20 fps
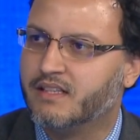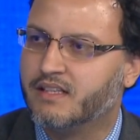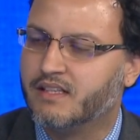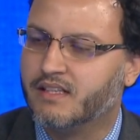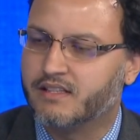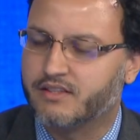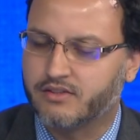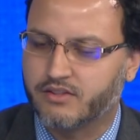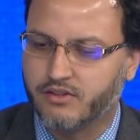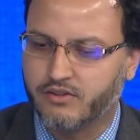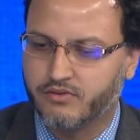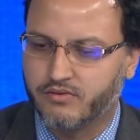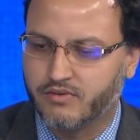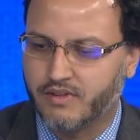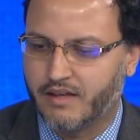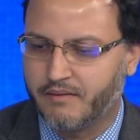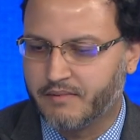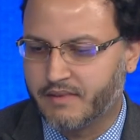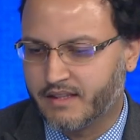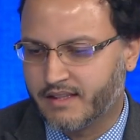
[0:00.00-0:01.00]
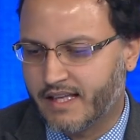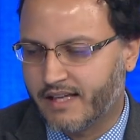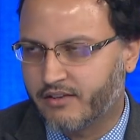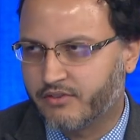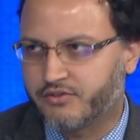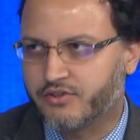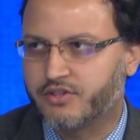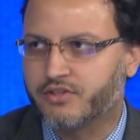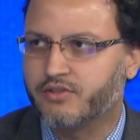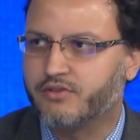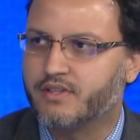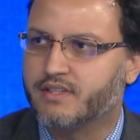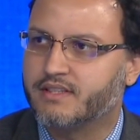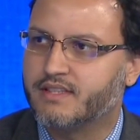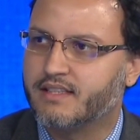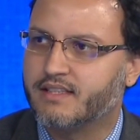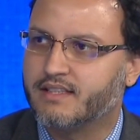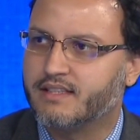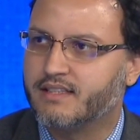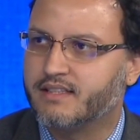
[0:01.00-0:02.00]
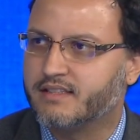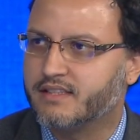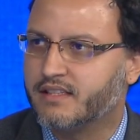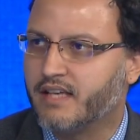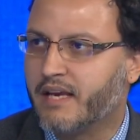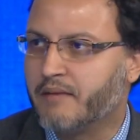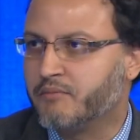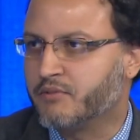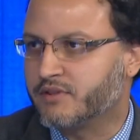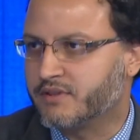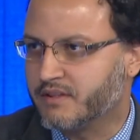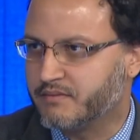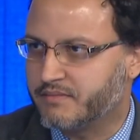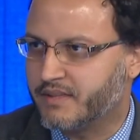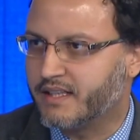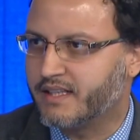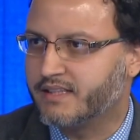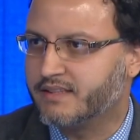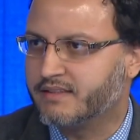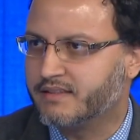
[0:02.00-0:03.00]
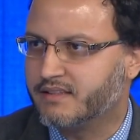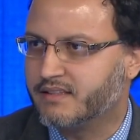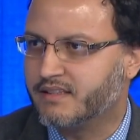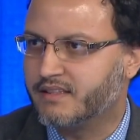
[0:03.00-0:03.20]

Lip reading: So, that also showed us that it is a Muslim ban.